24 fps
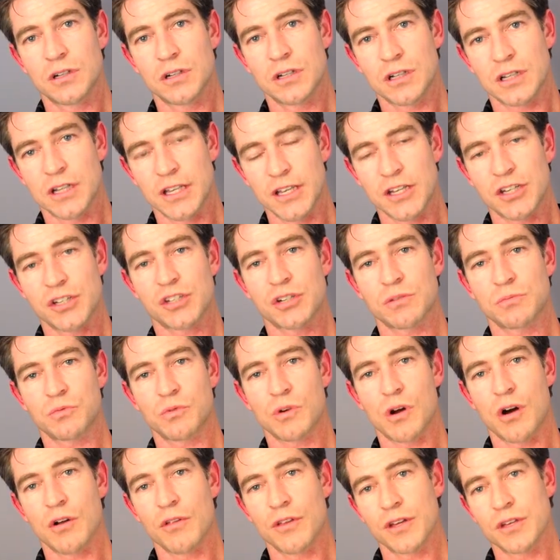leadership
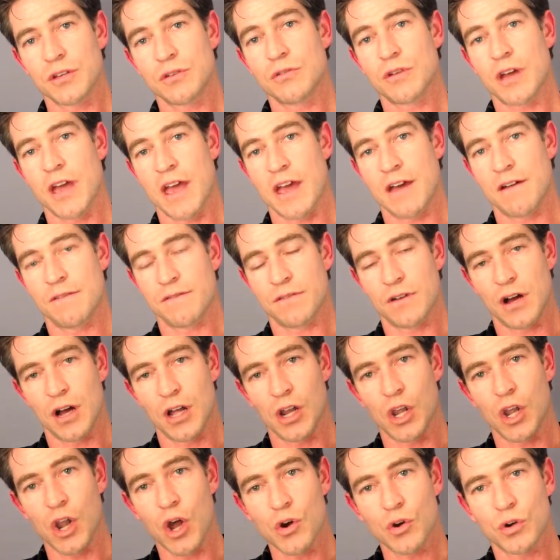role that you have, a
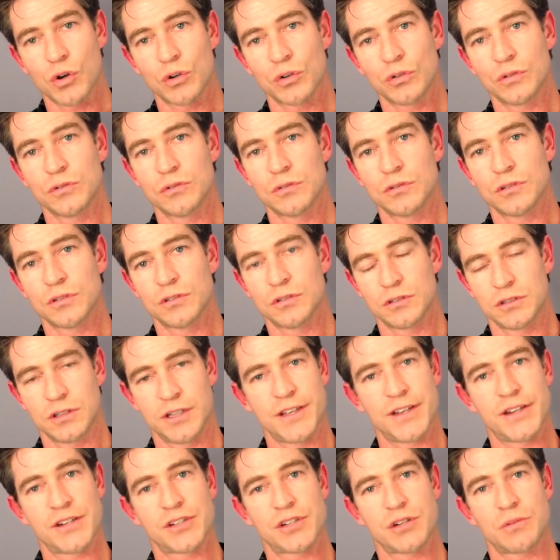local
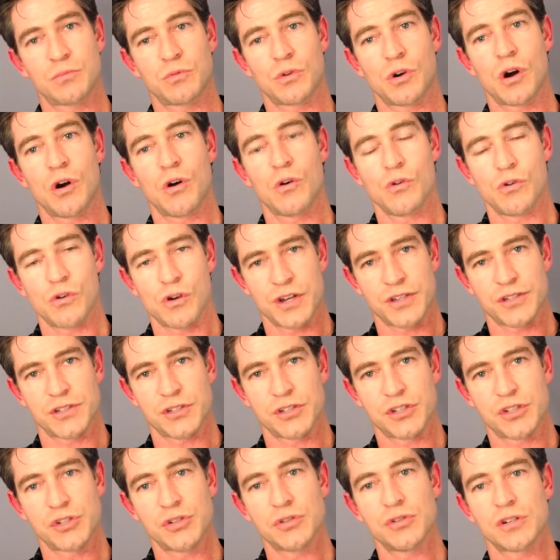leadership role, or as a
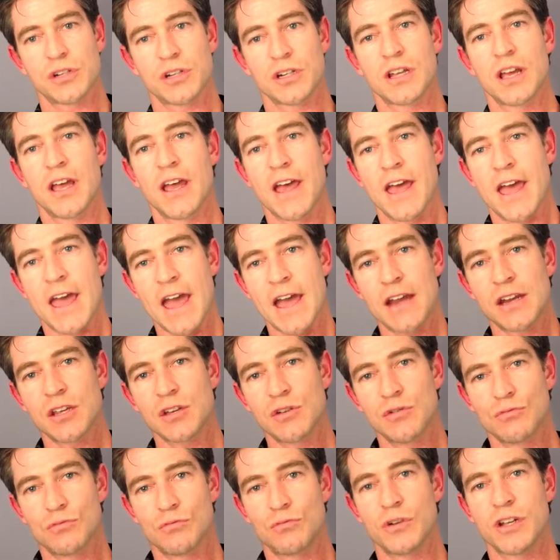student, how do
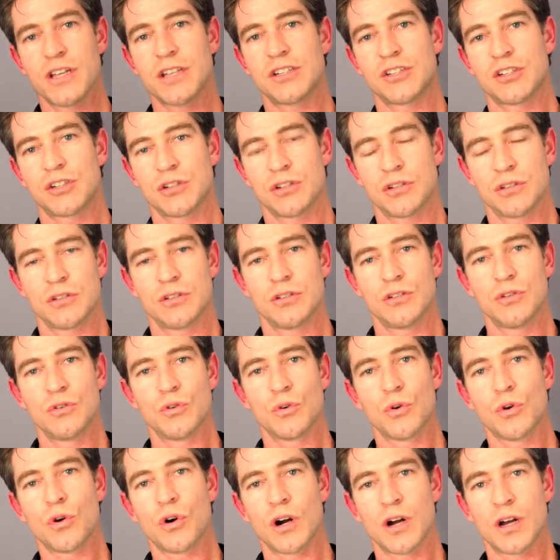you reach
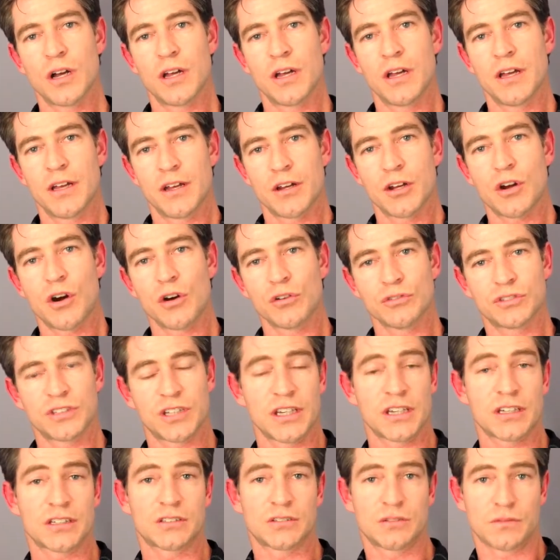your
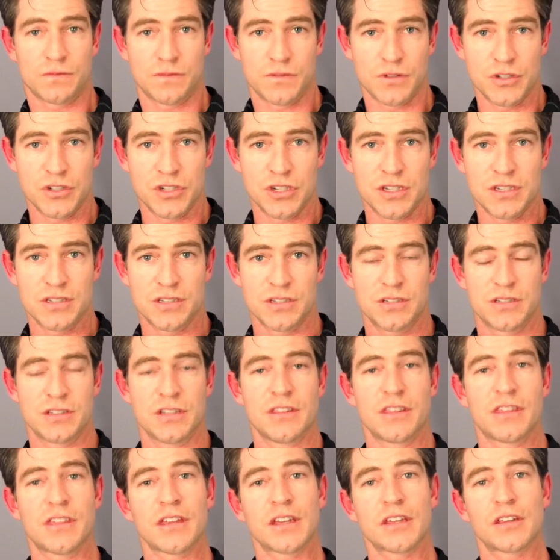context for Jesus,
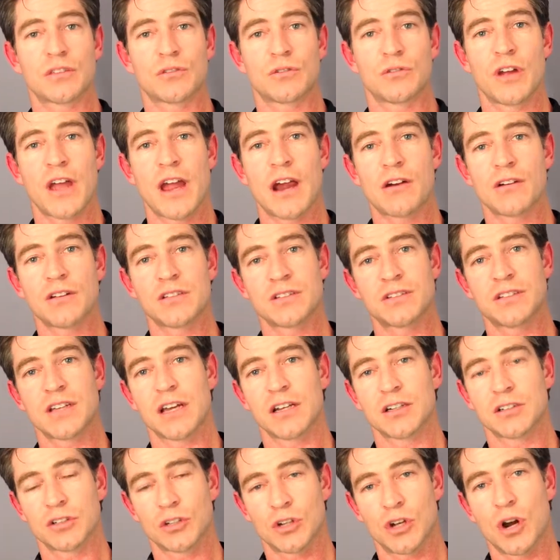and think through how it's done
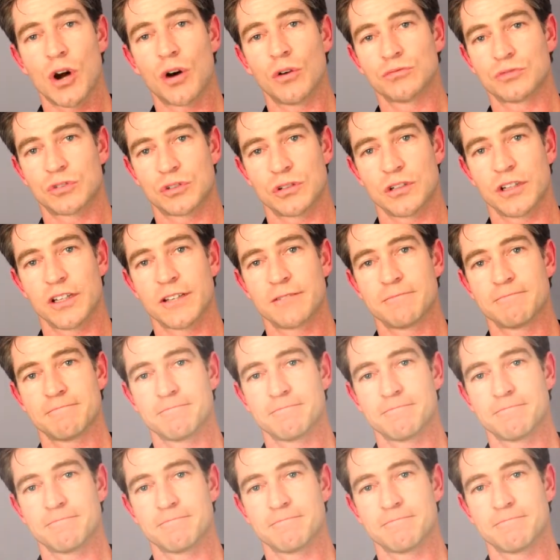culturally.